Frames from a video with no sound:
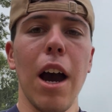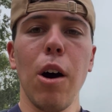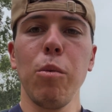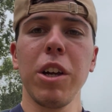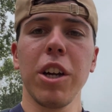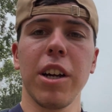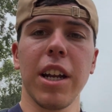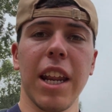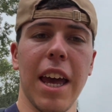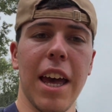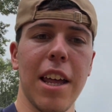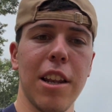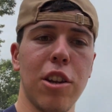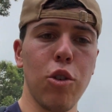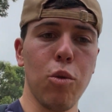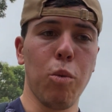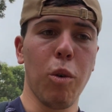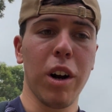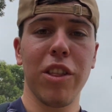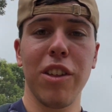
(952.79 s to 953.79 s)
we are gonna head to
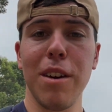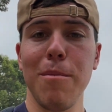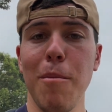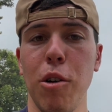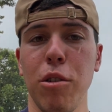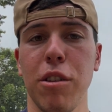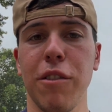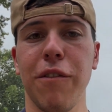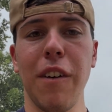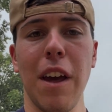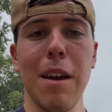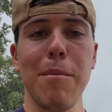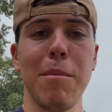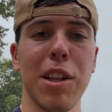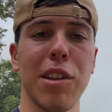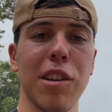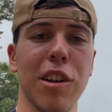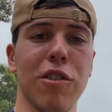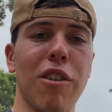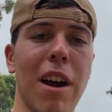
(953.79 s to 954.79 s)
one of the most
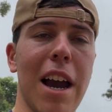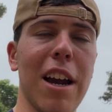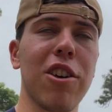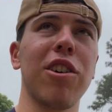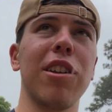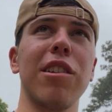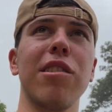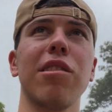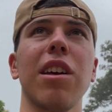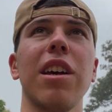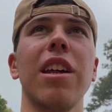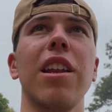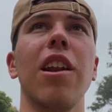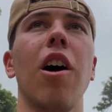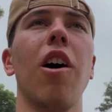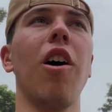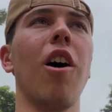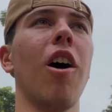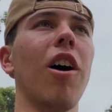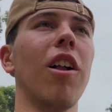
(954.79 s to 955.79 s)
famous attractions in
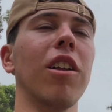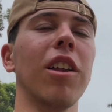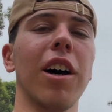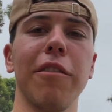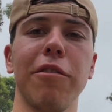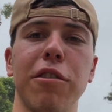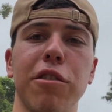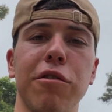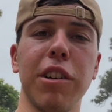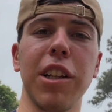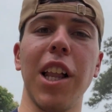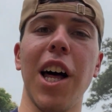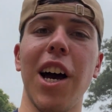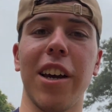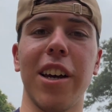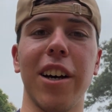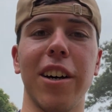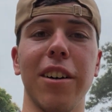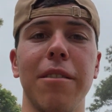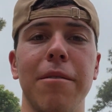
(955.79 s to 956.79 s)
all of Sri Lanka.